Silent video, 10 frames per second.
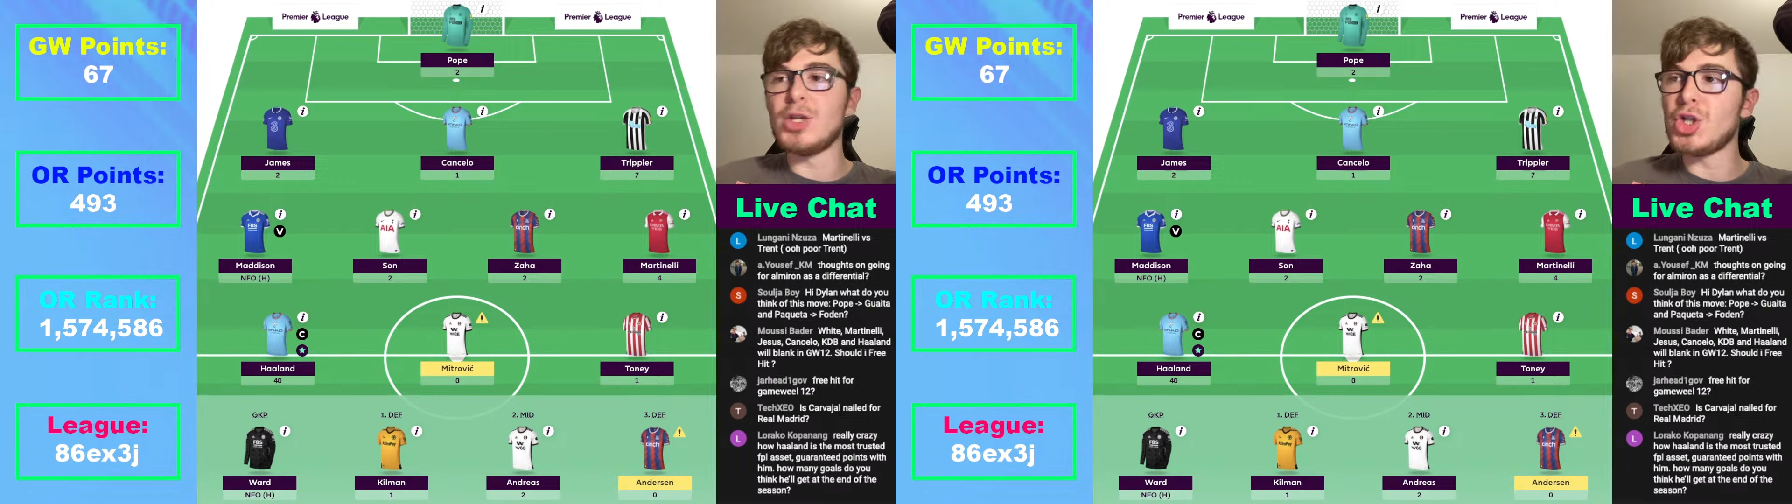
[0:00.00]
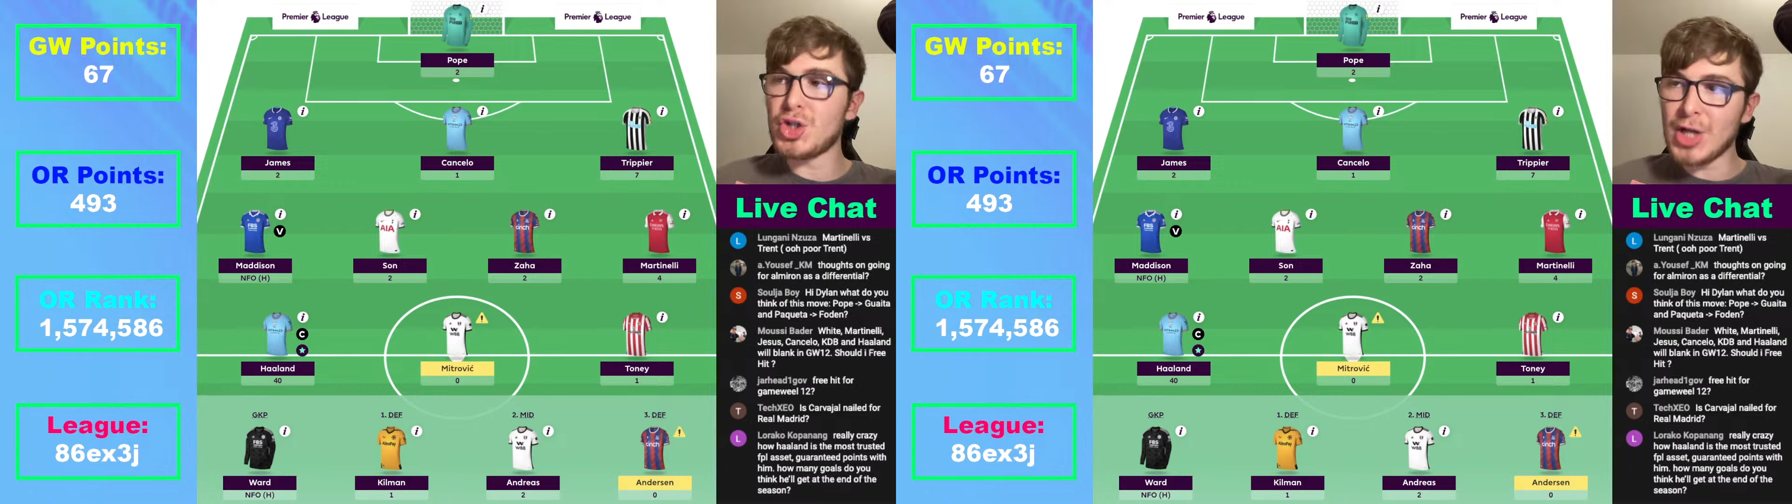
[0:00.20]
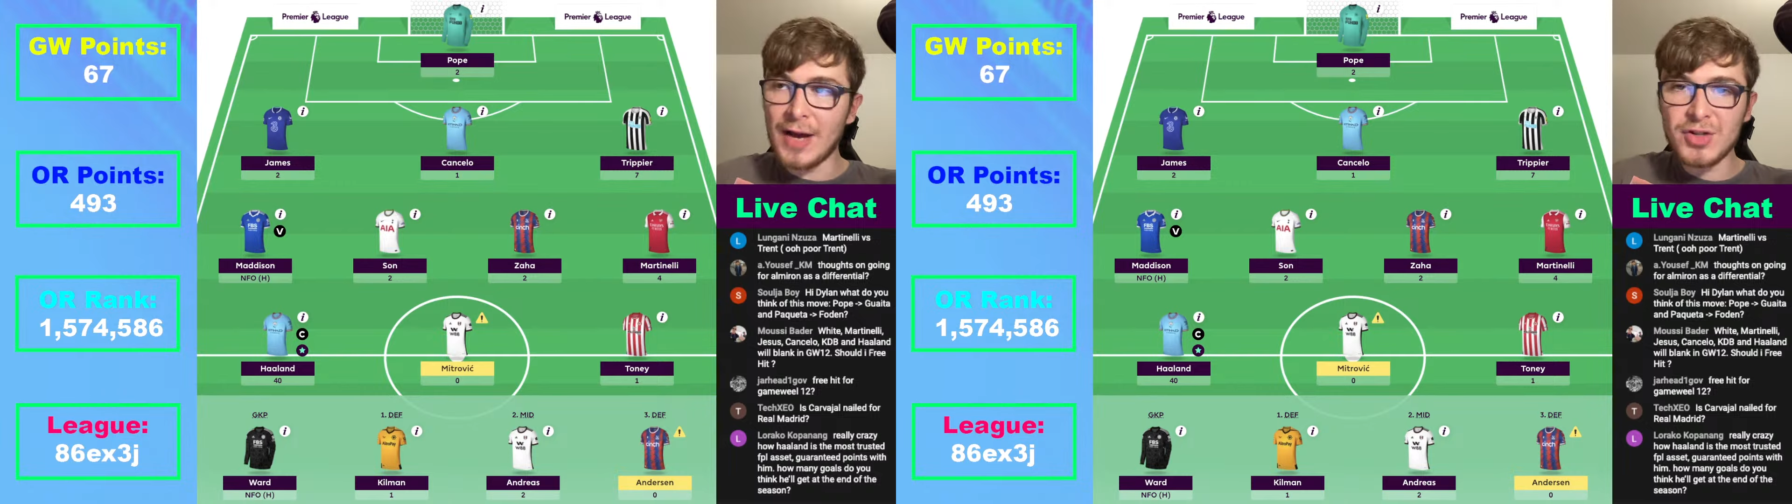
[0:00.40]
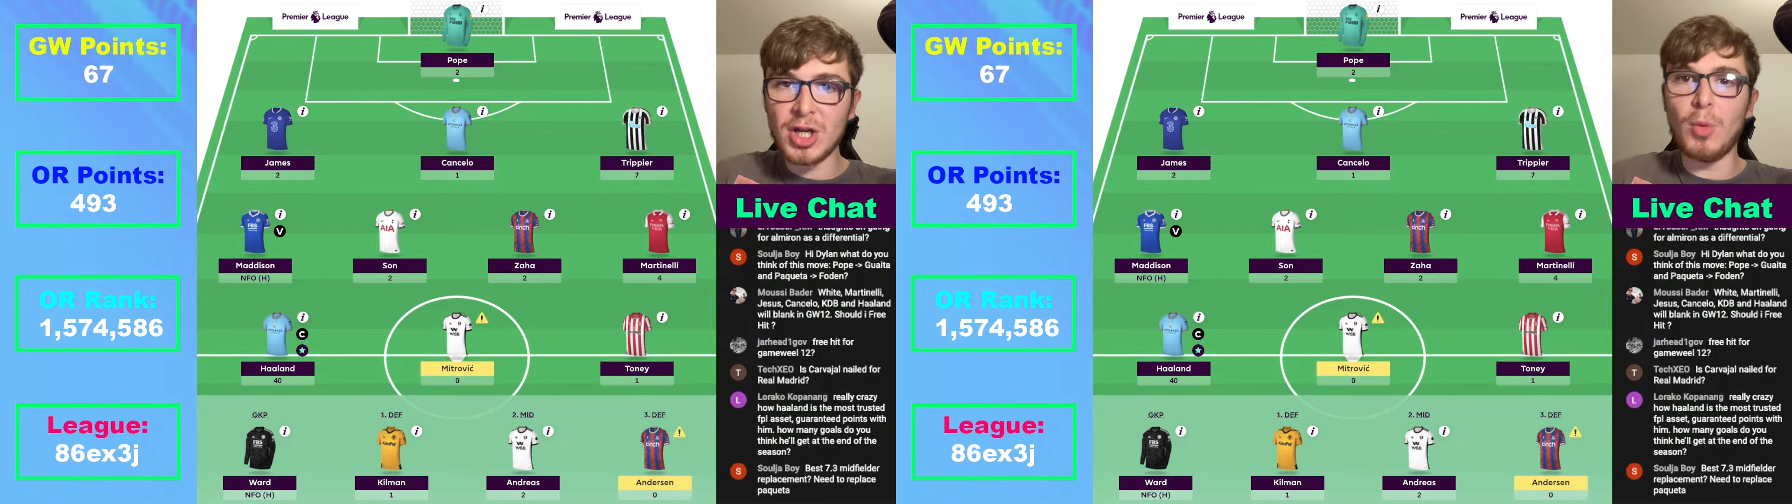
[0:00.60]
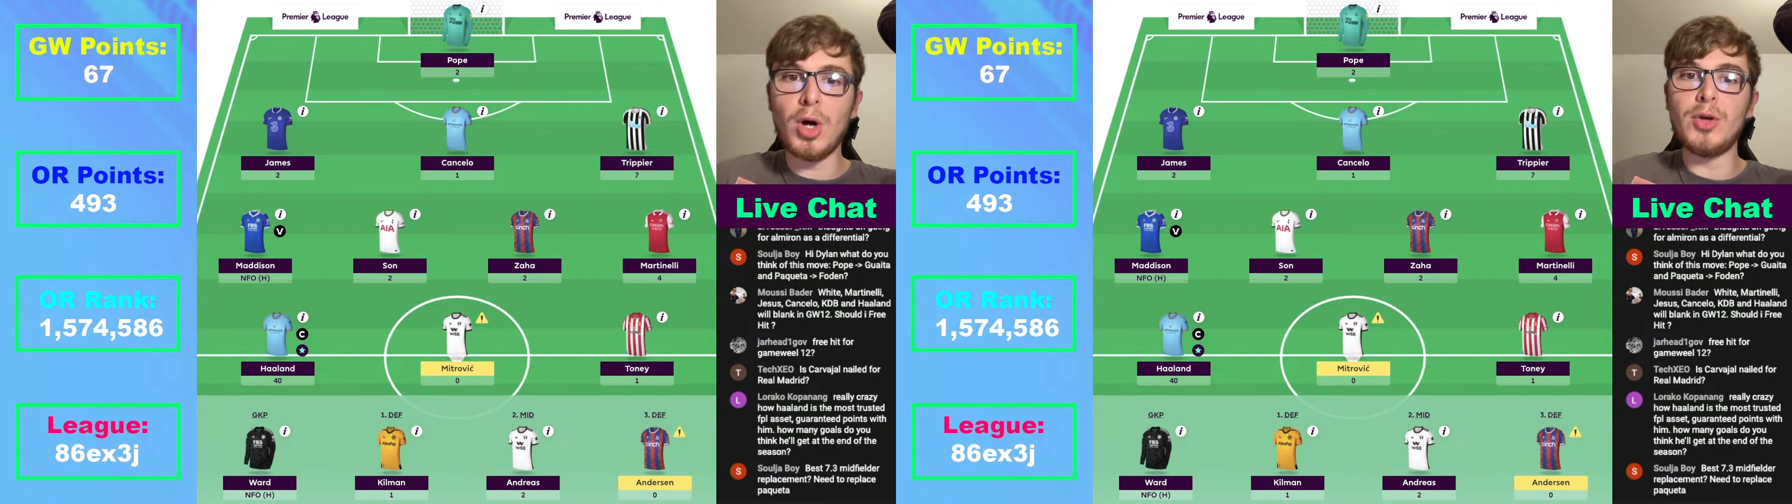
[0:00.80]
Just to have
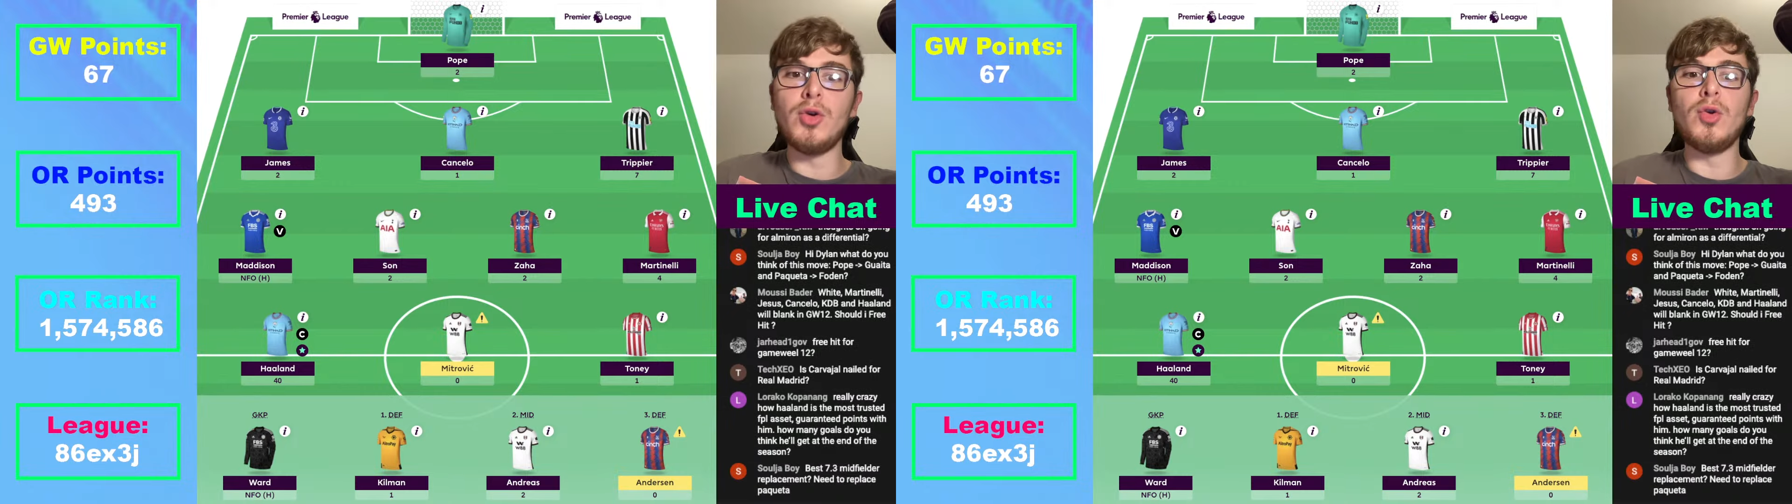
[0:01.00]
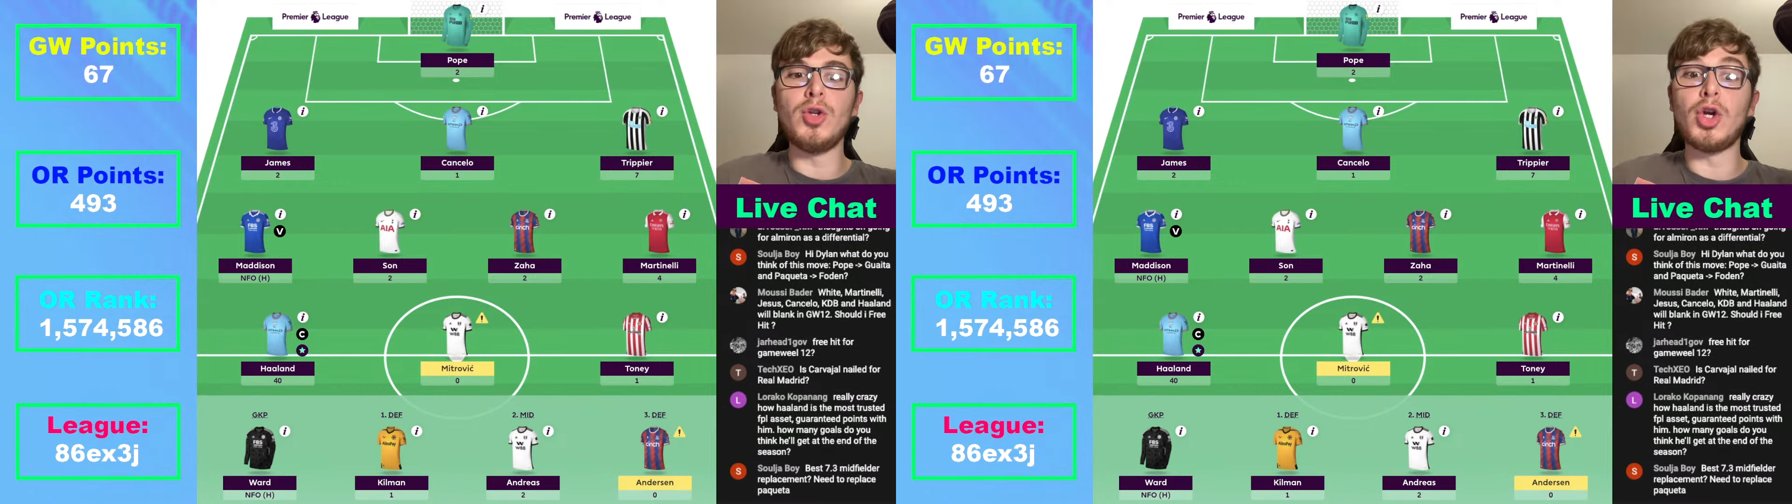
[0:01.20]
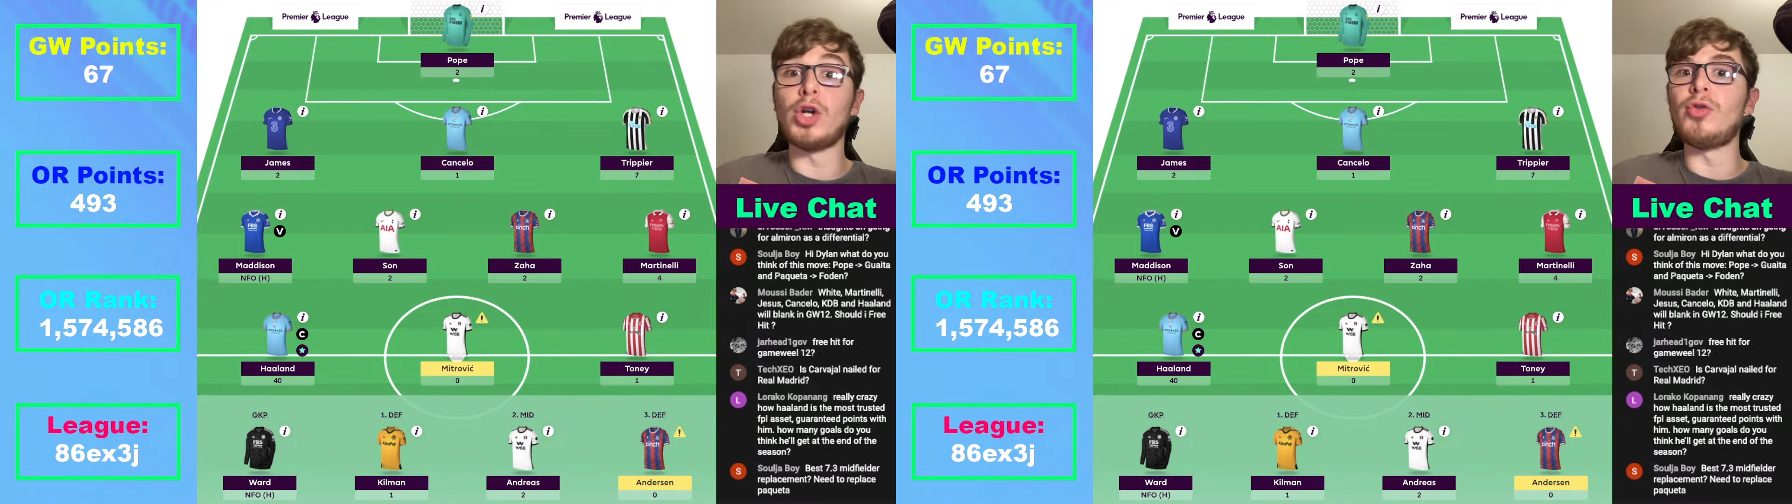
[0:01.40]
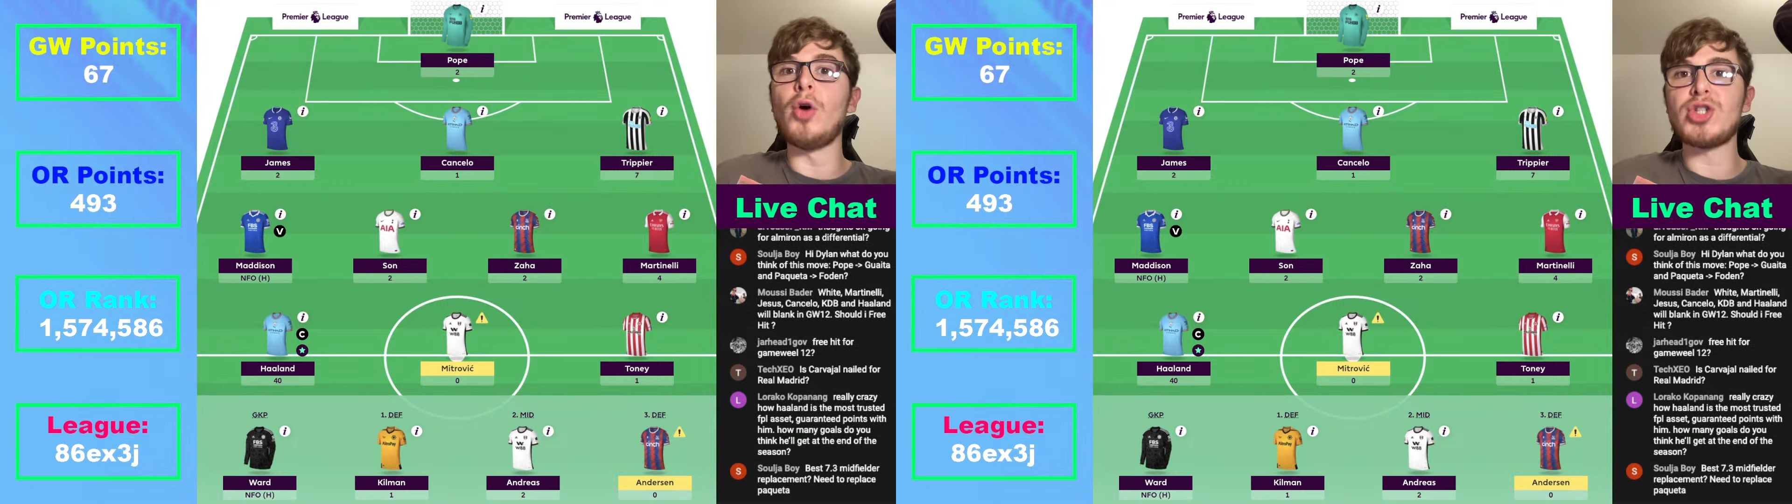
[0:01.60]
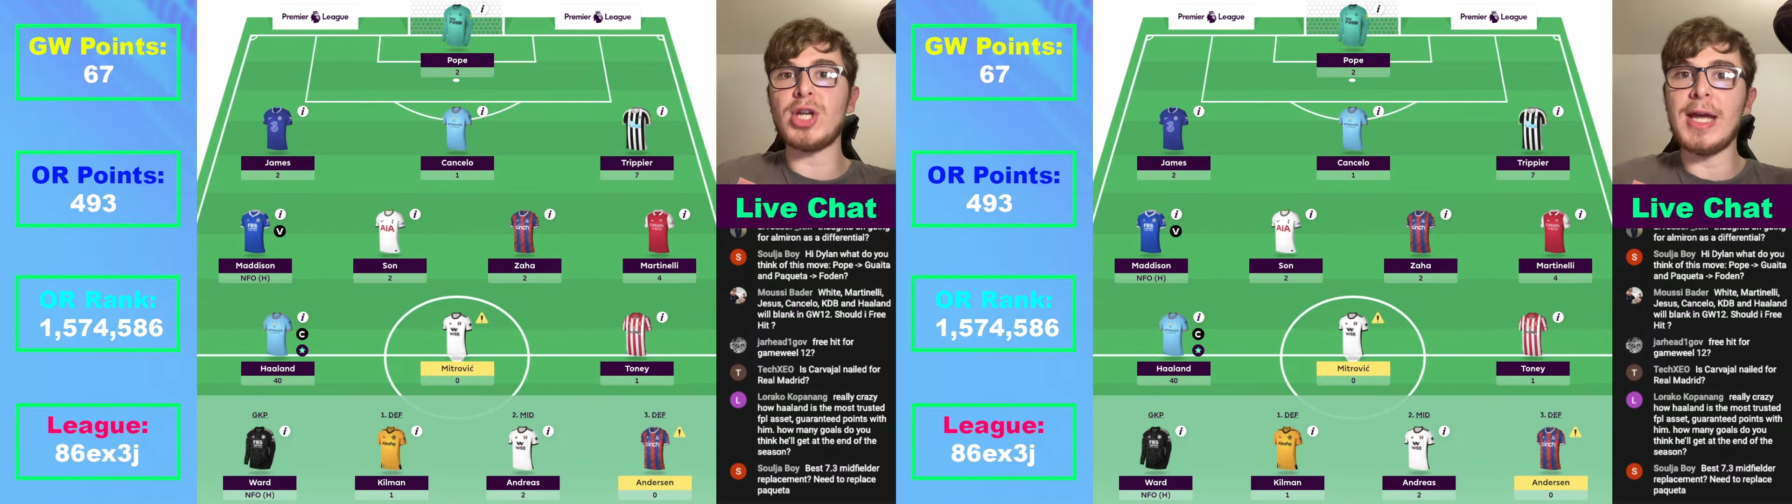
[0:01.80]
someone who you can
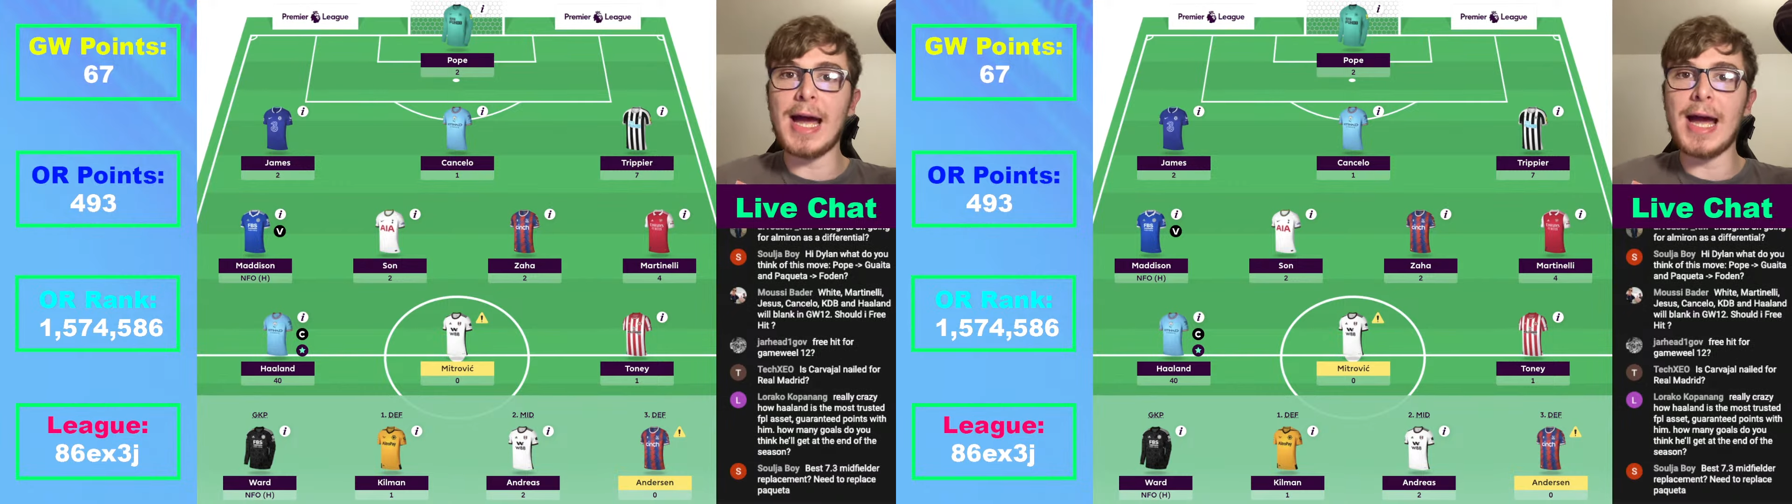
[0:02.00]
rotate